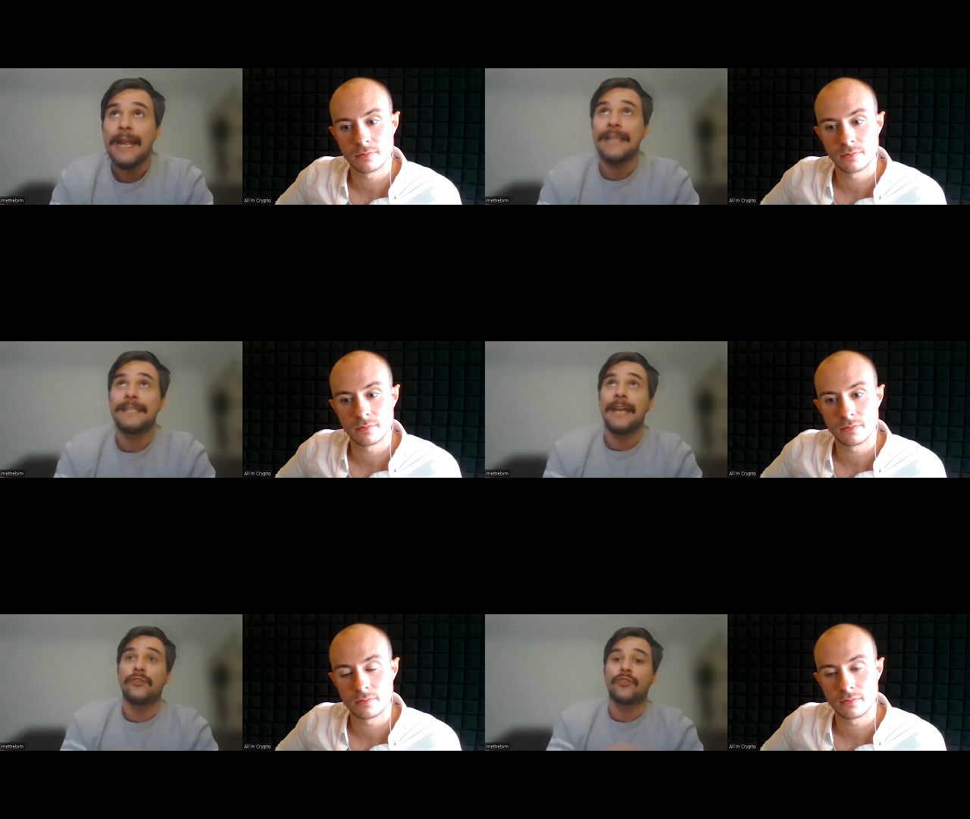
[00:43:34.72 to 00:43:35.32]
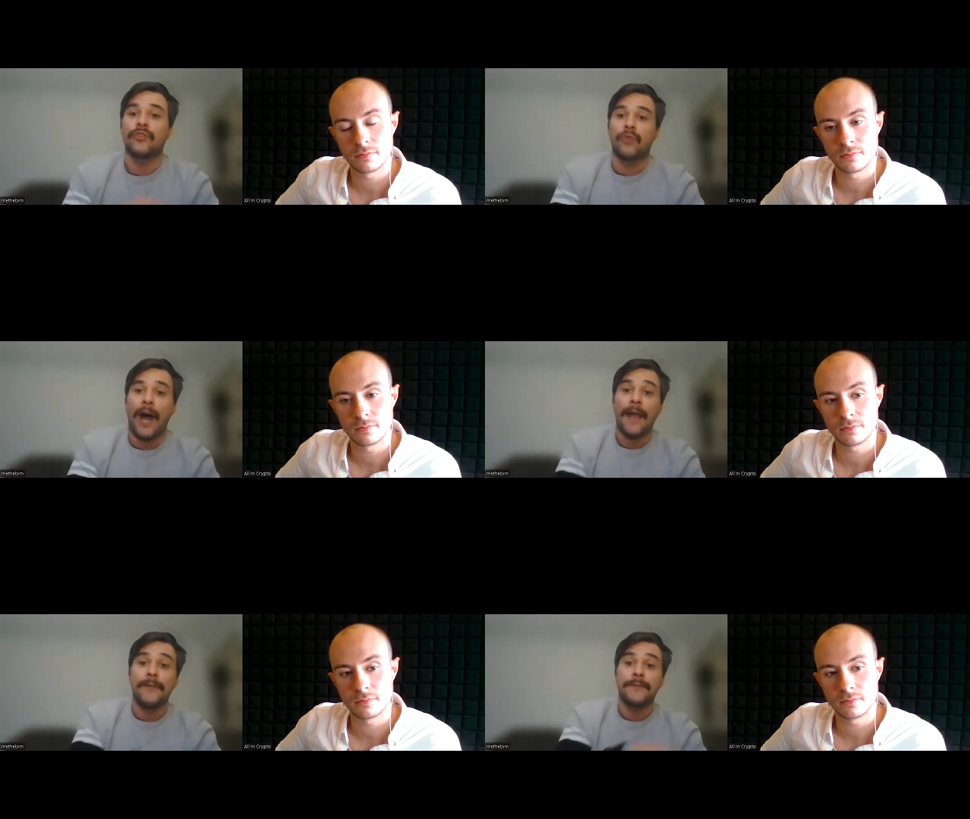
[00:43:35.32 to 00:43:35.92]
Speaker 1: is it
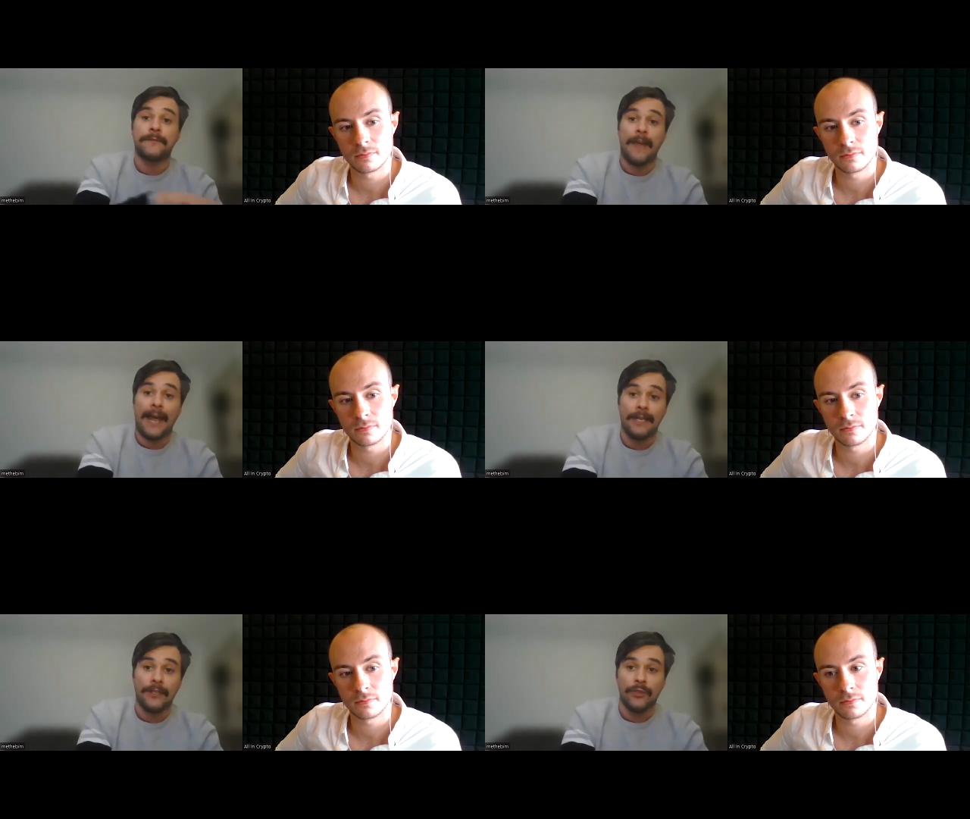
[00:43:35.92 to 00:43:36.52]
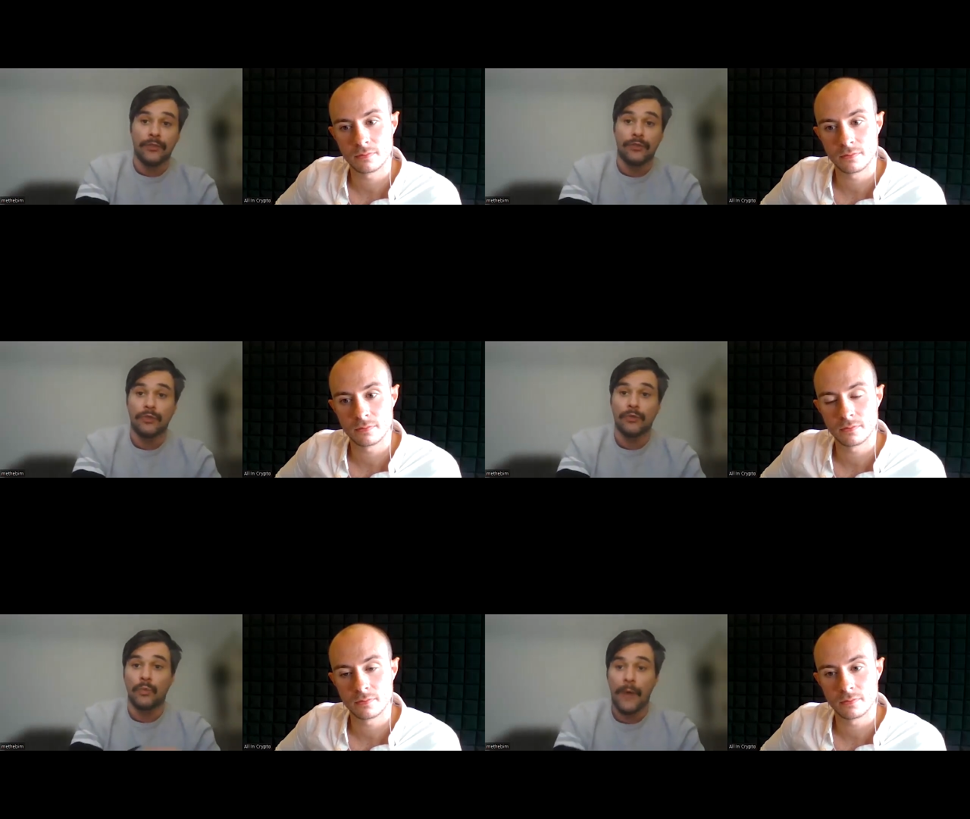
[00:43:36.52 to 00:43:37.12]
drives value
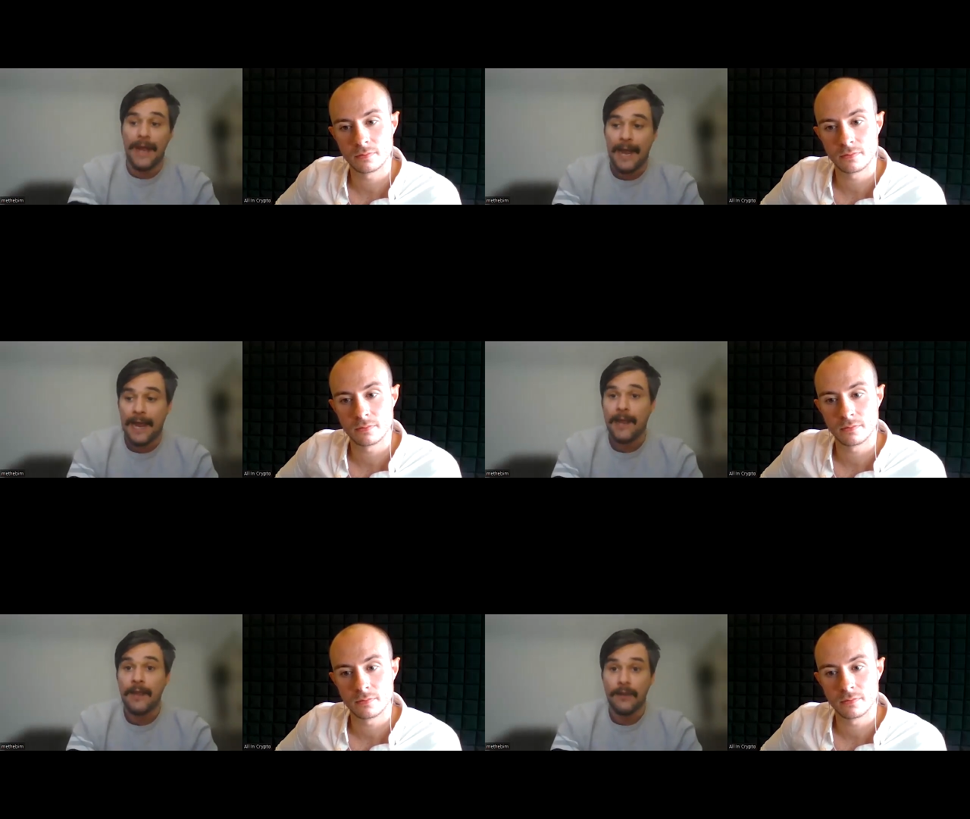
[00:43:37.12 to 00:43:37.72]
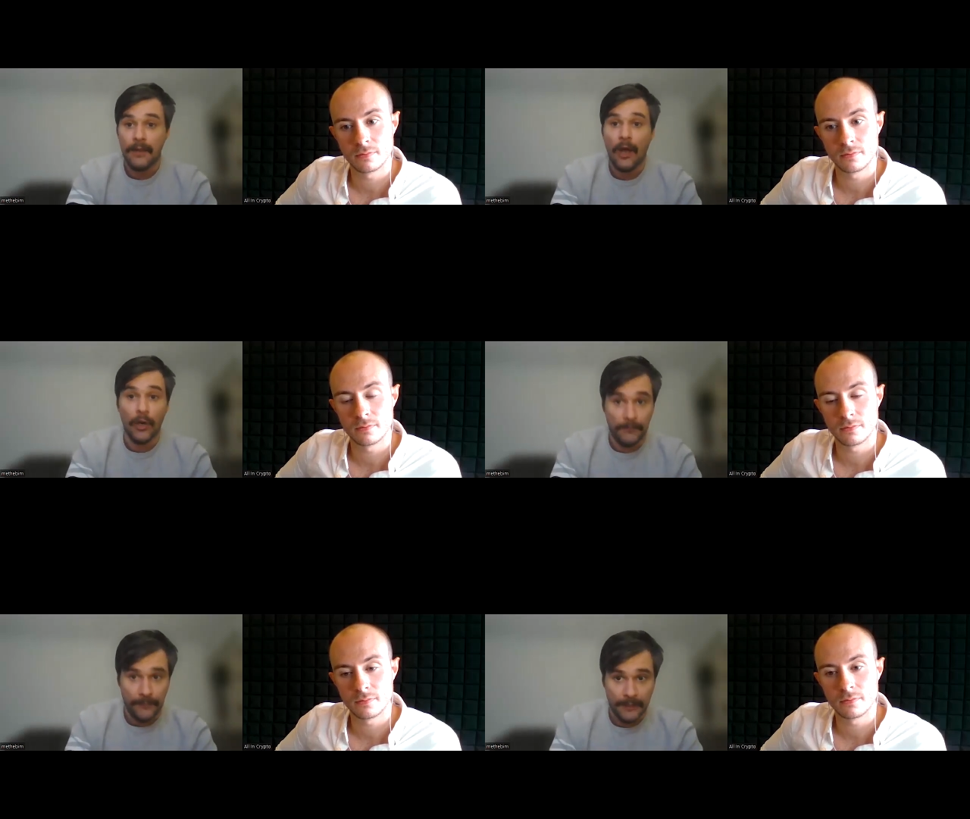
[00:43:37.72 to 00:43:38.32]
to where
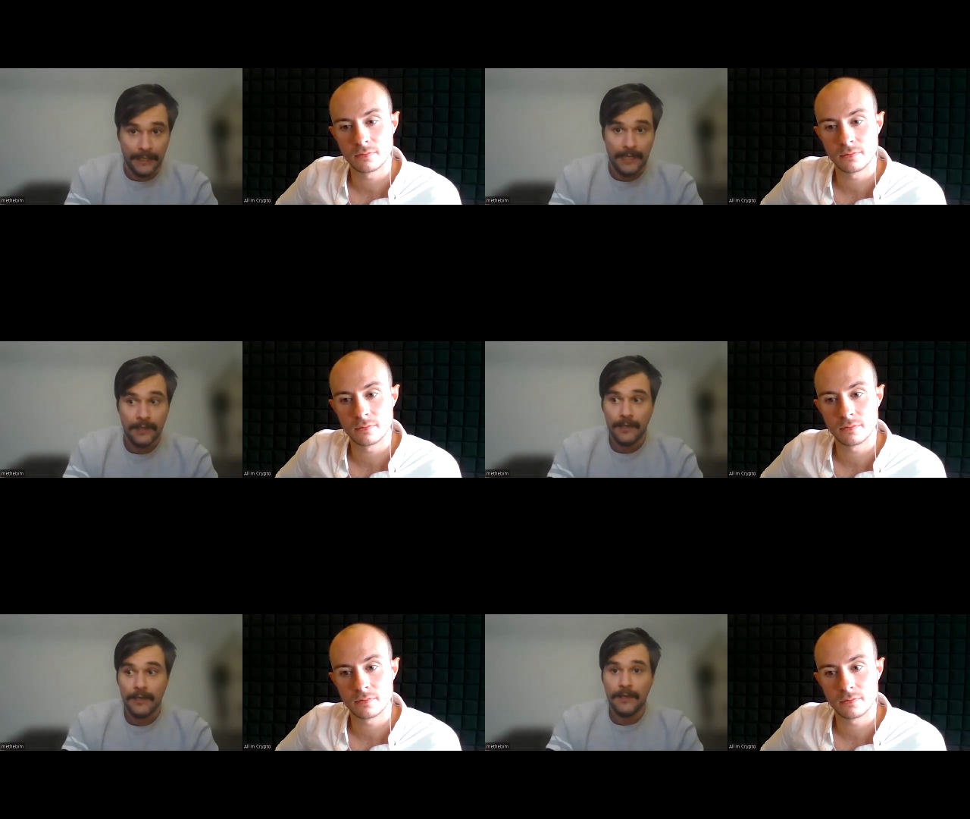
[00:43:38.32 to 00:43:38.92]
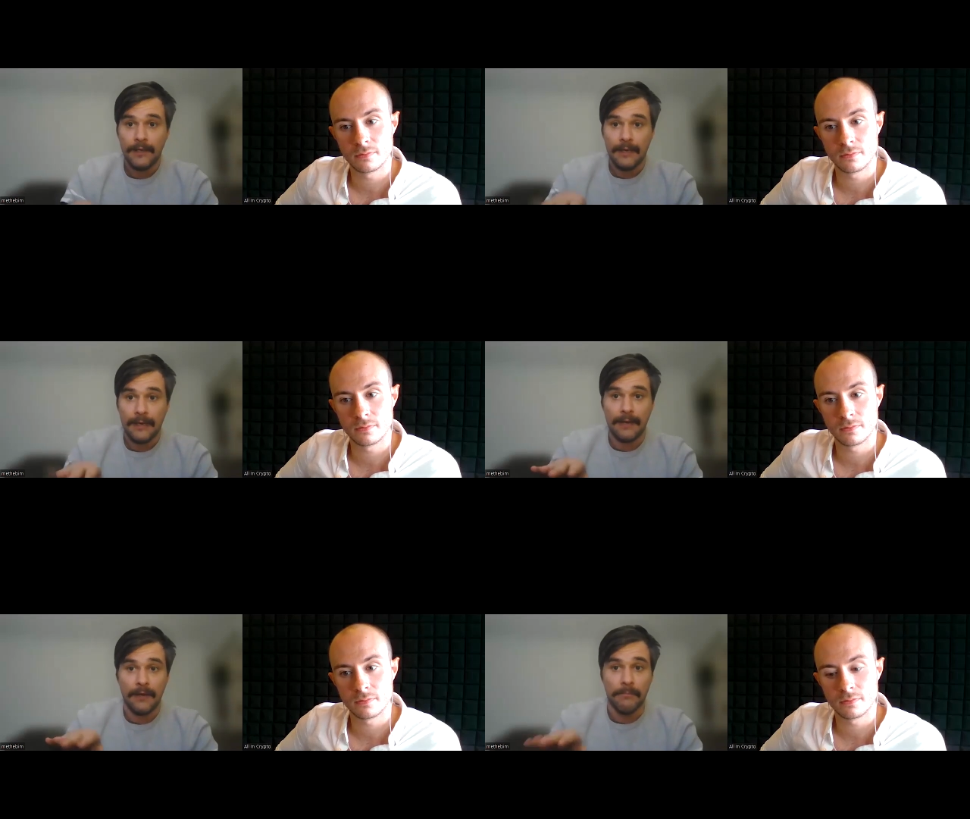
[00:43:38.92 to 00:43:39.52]
hopefully
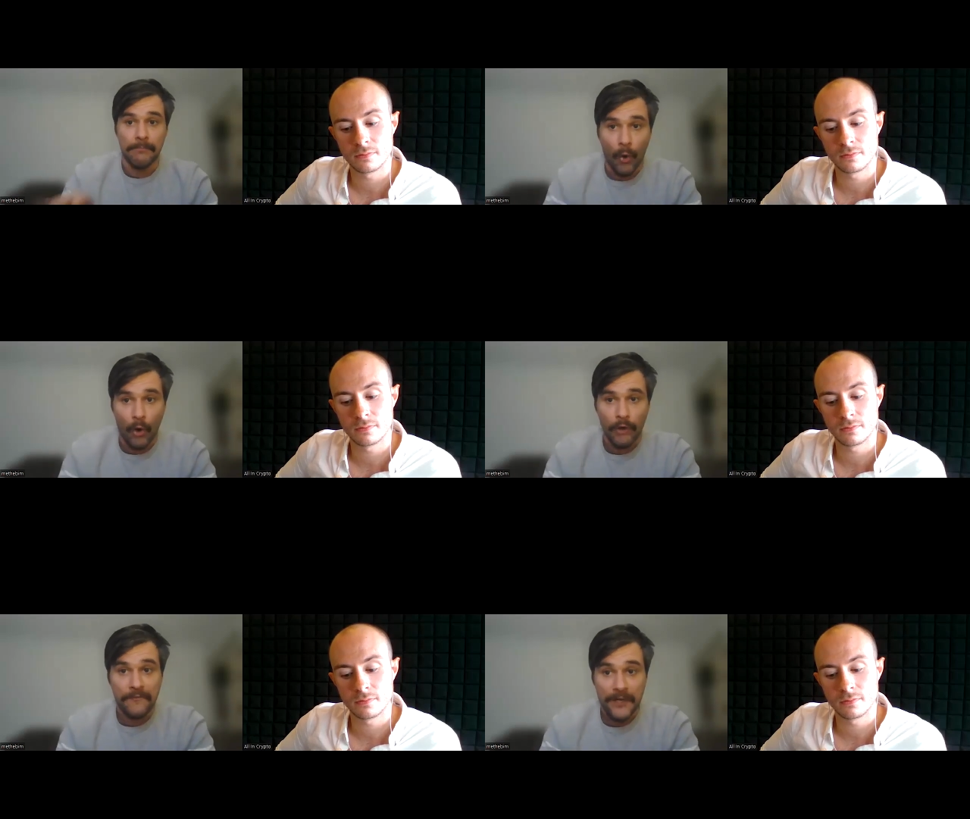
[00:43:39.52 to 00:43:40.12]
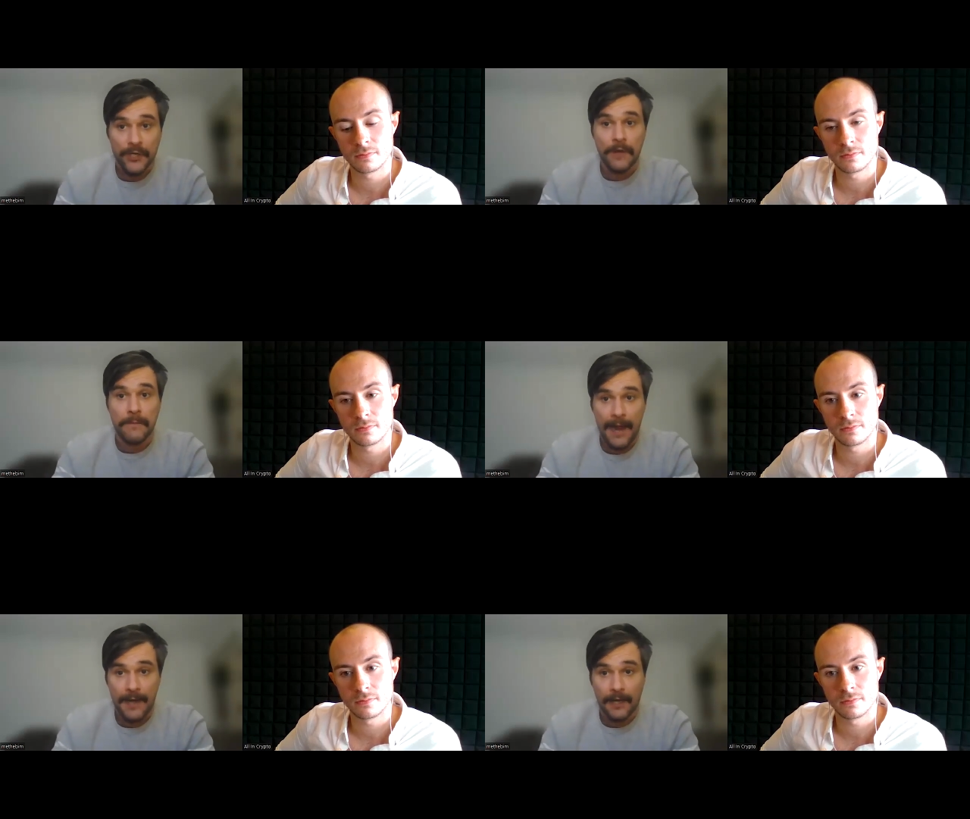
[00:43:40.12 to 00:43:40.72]
in a more efficient
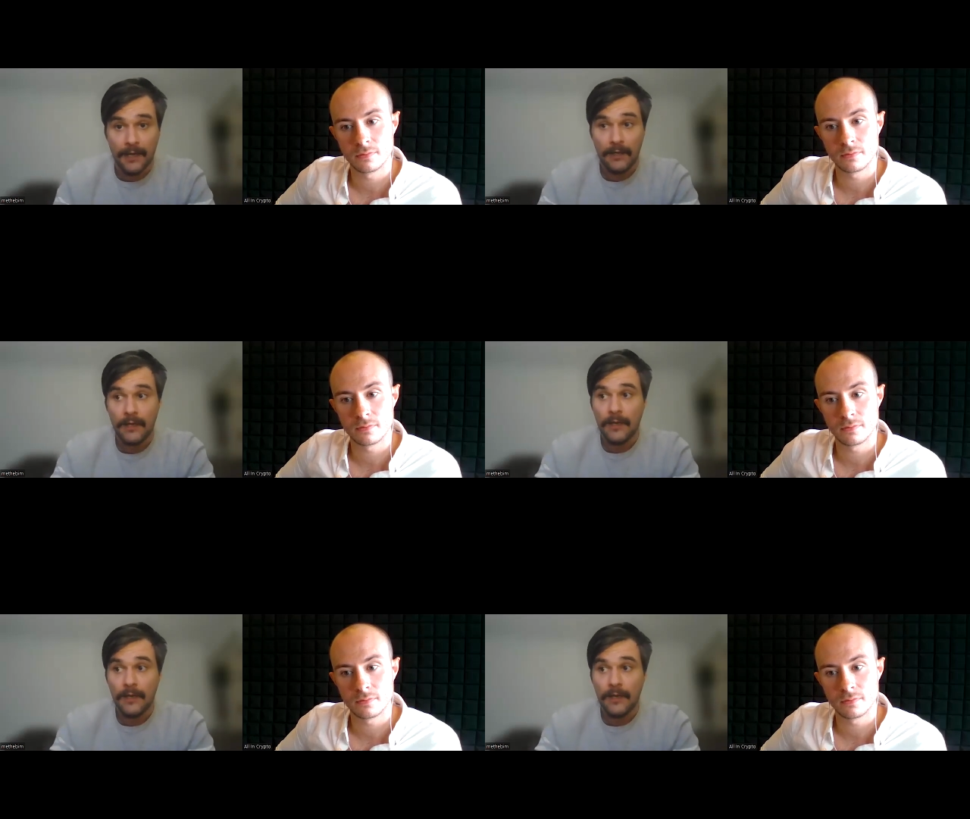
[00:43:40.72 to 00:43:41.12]
manner